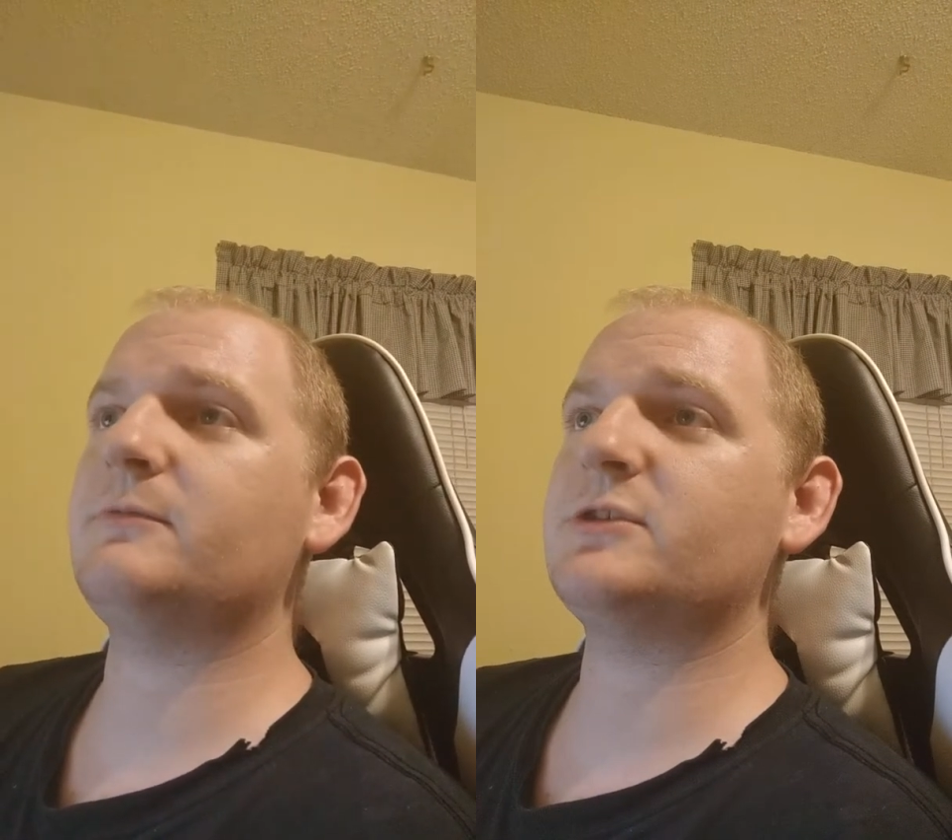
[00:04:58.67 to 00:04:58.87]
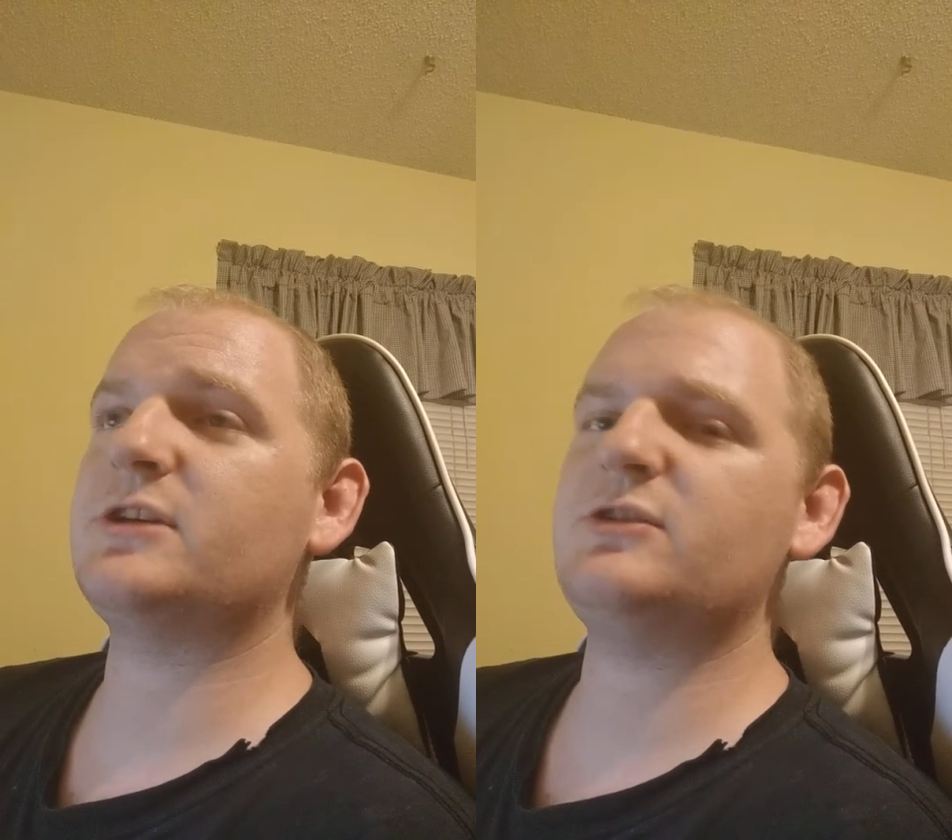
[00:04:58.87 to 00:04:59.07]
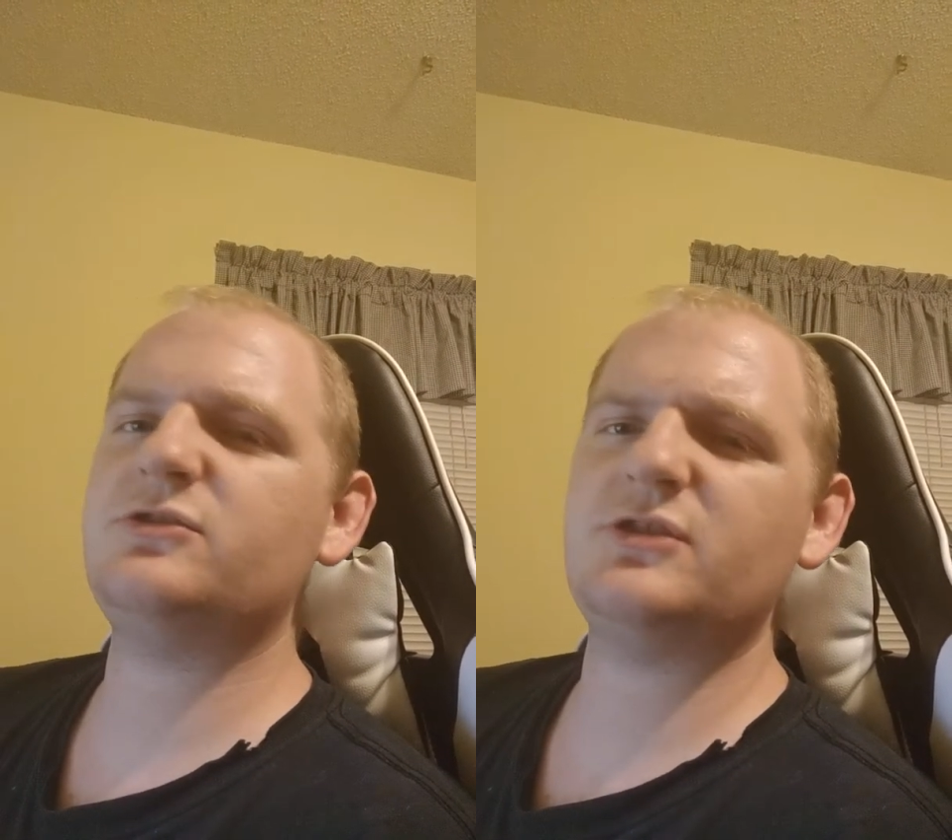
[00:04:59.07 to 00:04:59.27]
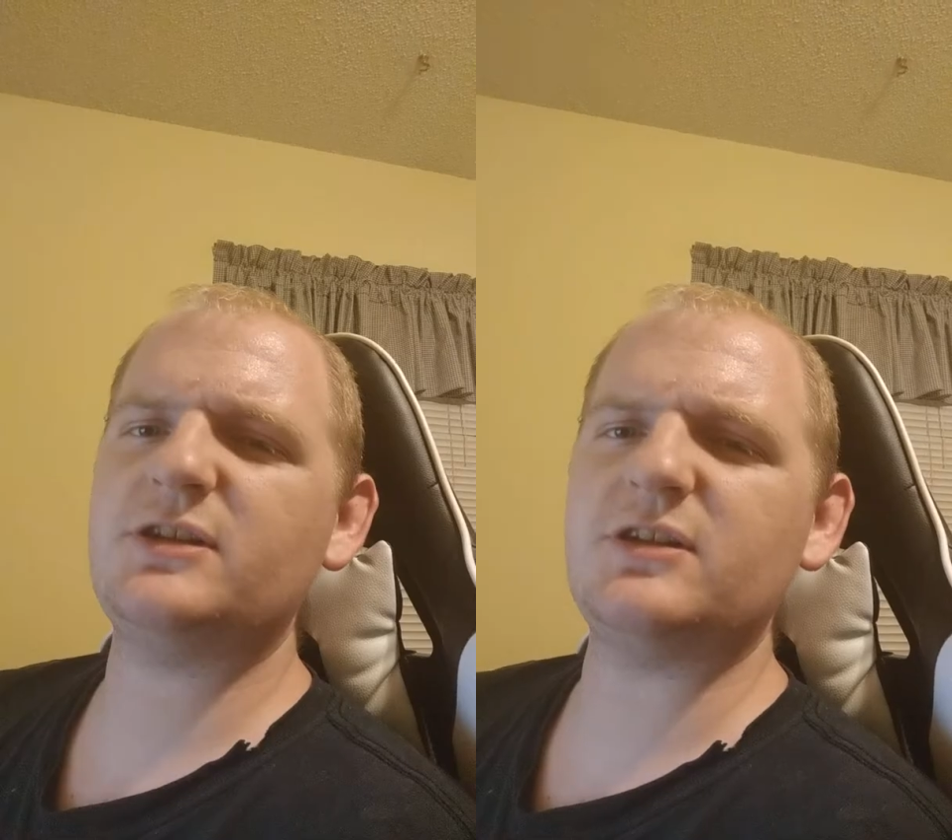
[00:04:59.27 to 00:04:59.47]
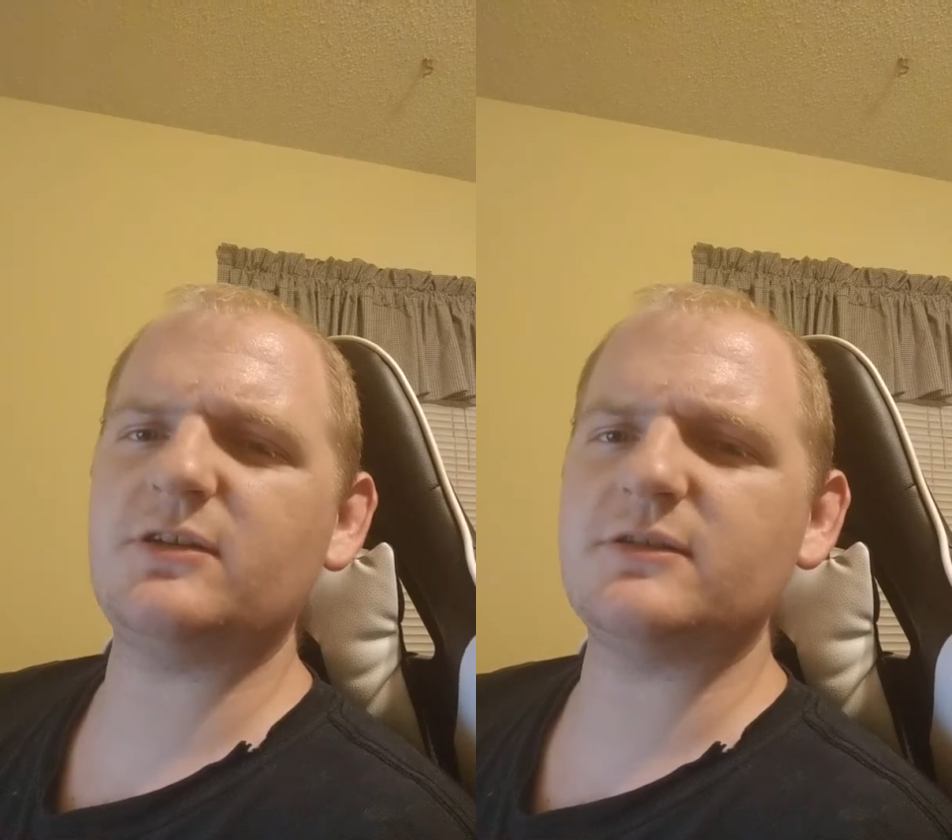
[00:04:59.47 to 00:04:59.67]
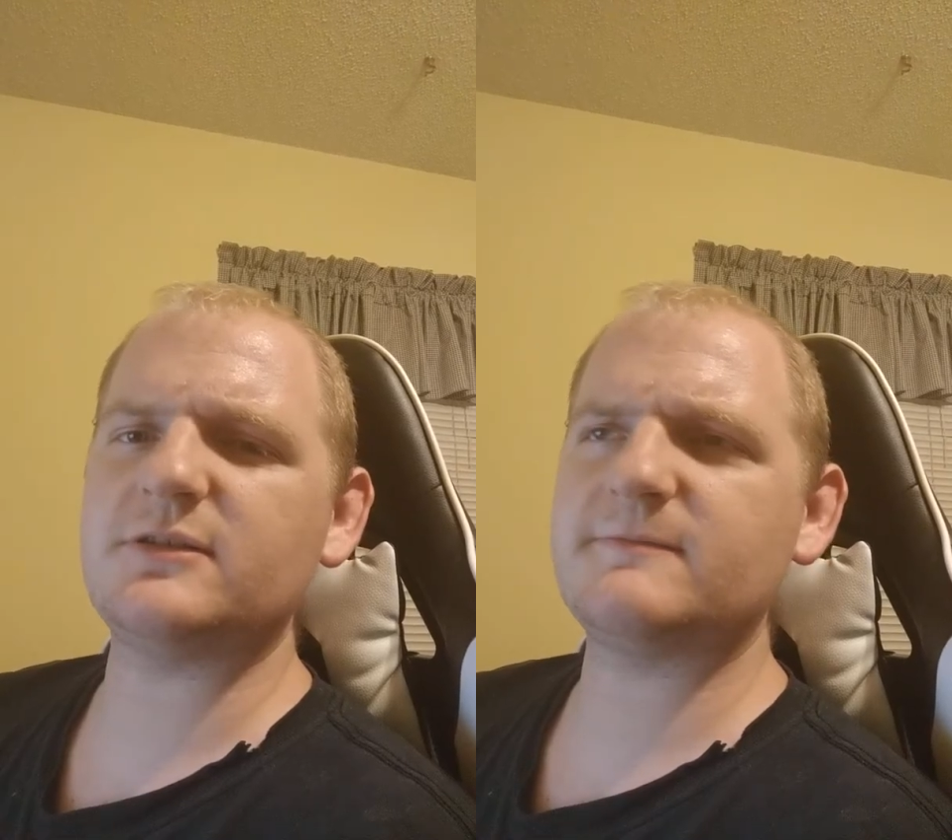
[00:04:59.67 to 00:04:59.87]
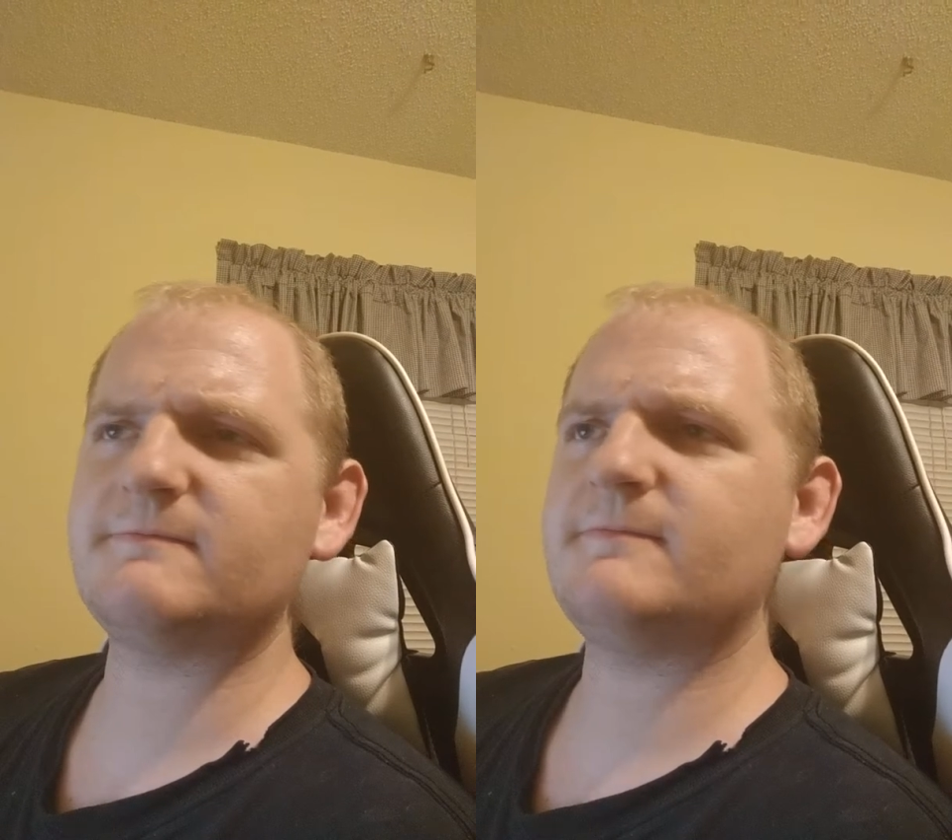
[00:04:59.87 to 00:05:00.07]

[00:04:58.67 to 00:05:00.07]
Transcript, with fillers: which I usually don't.